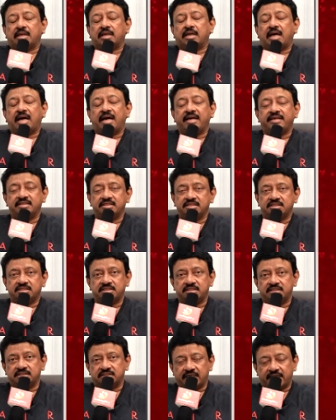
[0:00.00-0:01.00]
Hi, this
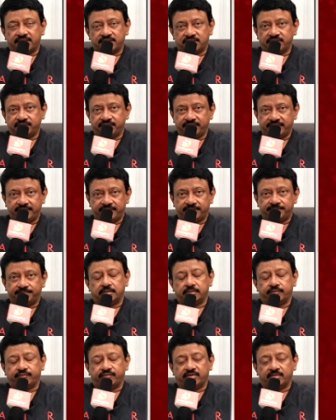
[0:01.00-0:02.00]
is RGV.
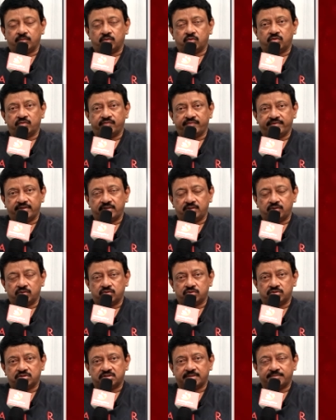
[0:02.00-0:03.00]
For more videos,
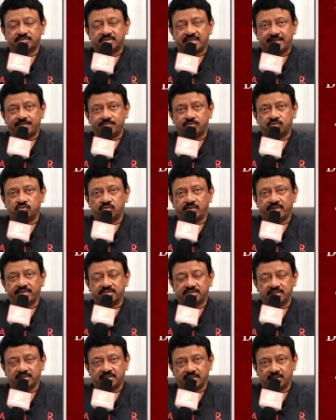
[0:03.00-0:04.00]
subscribe to
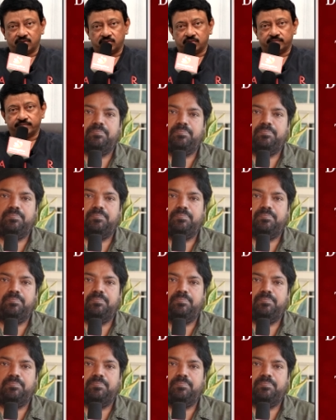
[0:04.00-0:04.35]
IG Telugu.